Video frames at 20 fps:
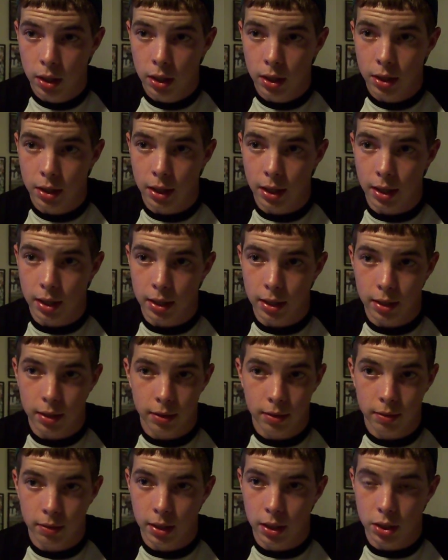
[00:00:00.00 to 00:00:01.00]
that
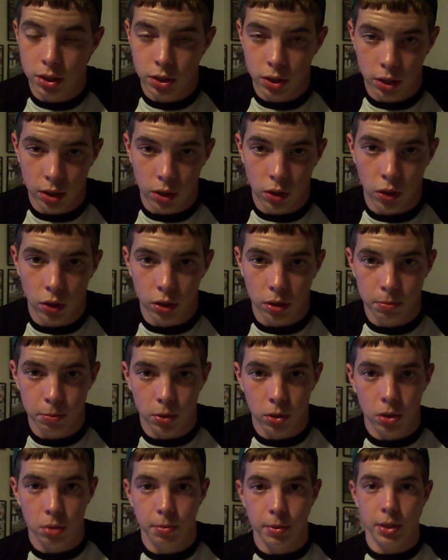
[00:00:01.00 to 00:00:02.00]
he should have caught the
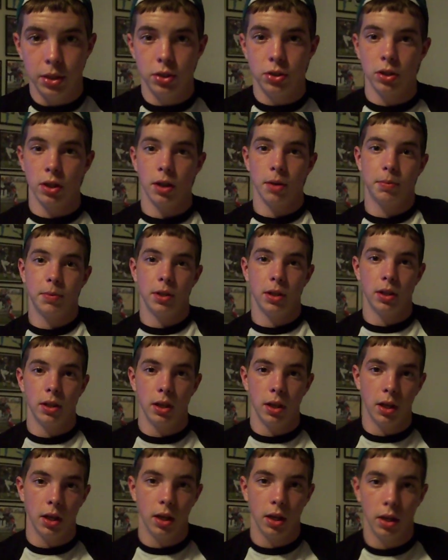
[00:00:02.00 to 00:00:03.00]
ball, but he dropped it,
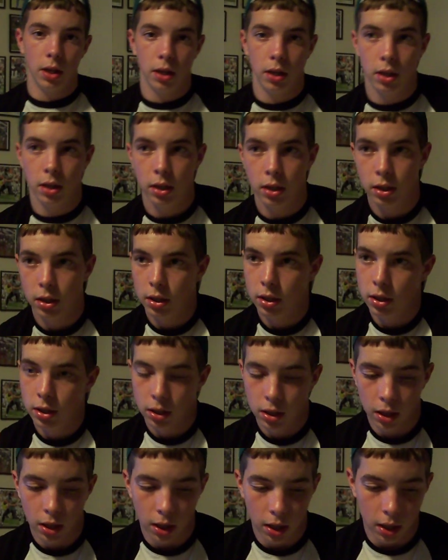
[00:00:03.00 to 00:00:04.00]
and
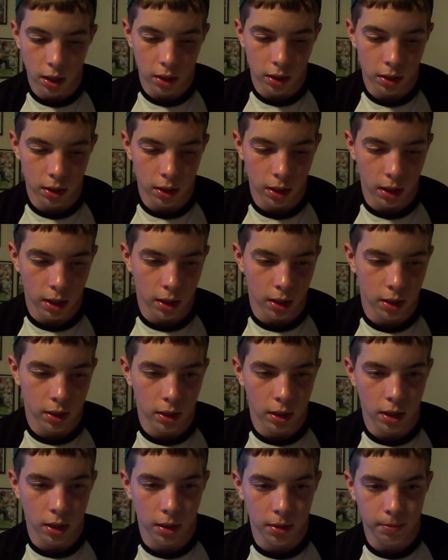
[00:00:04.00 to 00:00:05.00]
the guy,
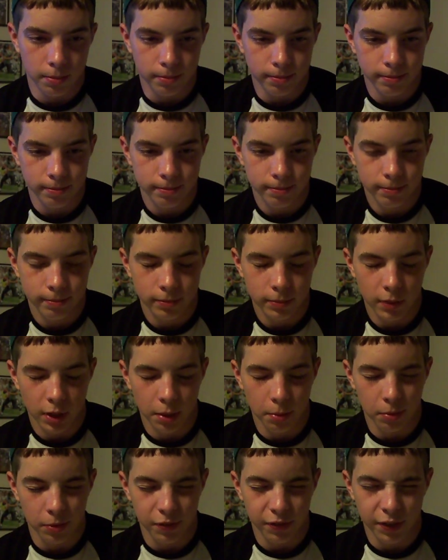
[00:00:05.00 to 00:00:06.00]

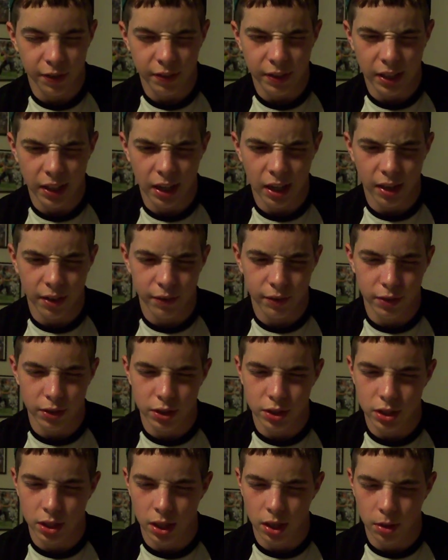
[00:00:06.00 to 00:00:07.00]
number 59 for the
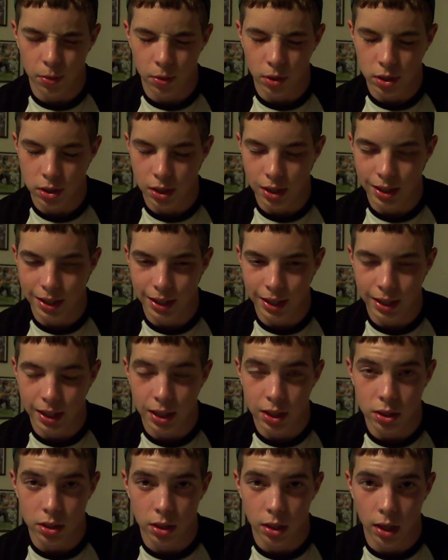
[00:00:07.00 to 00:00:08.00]
Jaguars, I didn't
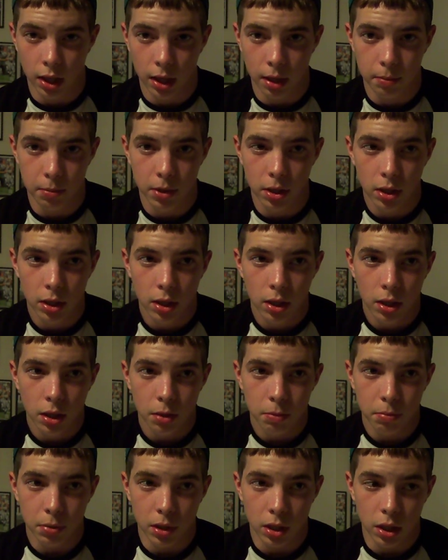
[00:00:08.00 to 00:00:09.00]
catch the name,
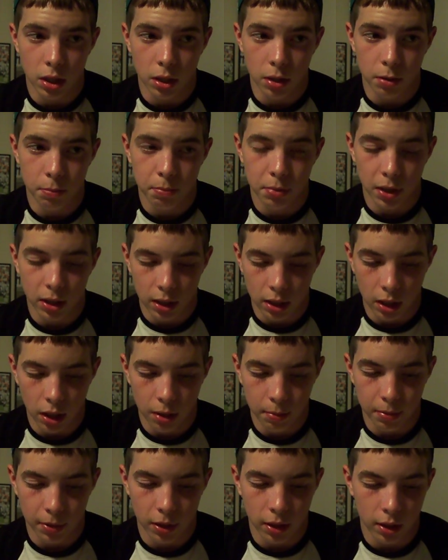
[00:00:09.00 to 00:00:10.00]
but he picked it up
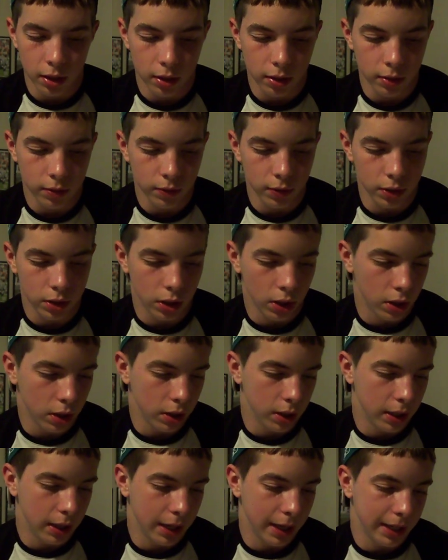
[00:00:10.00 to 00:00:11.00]
and returned it
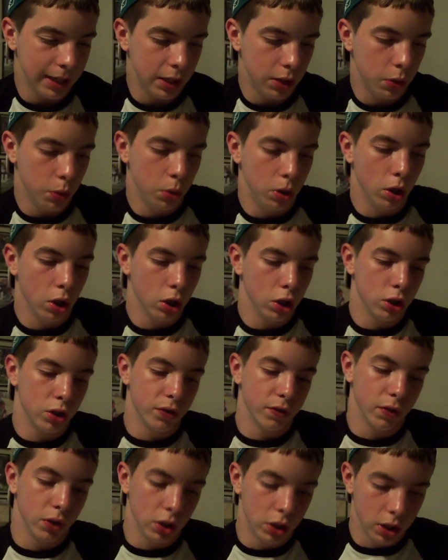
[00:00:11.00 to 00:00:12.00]
92 yards
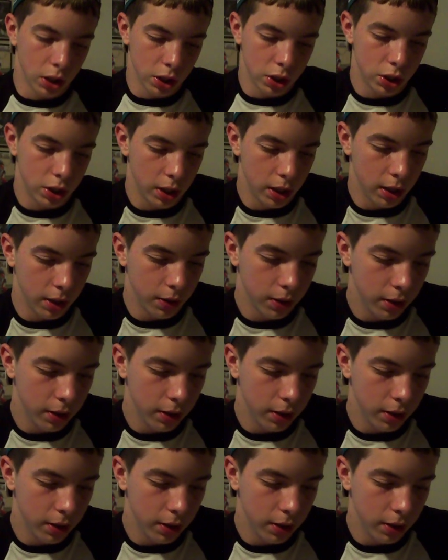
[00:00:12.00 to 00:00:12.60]
for a touchdown.